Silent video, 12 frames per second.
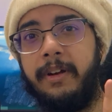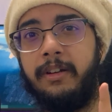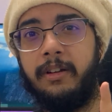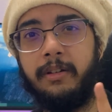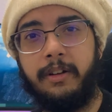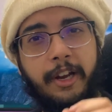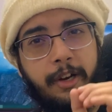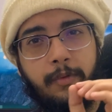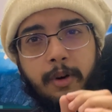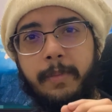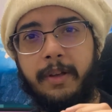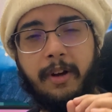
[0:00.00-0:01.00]
measure, it
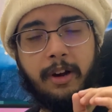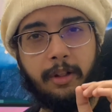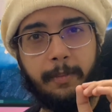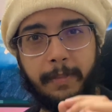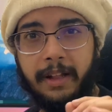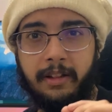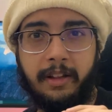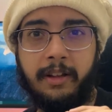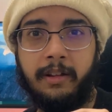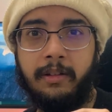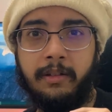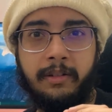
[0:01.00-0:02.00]
would be one of the best
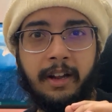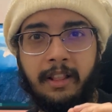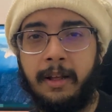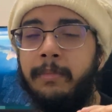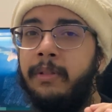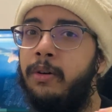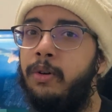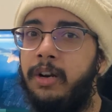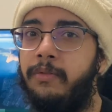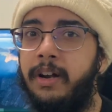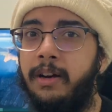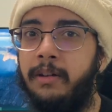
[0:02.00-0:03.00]
things that Samsung could
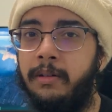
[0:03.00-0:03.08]
have done.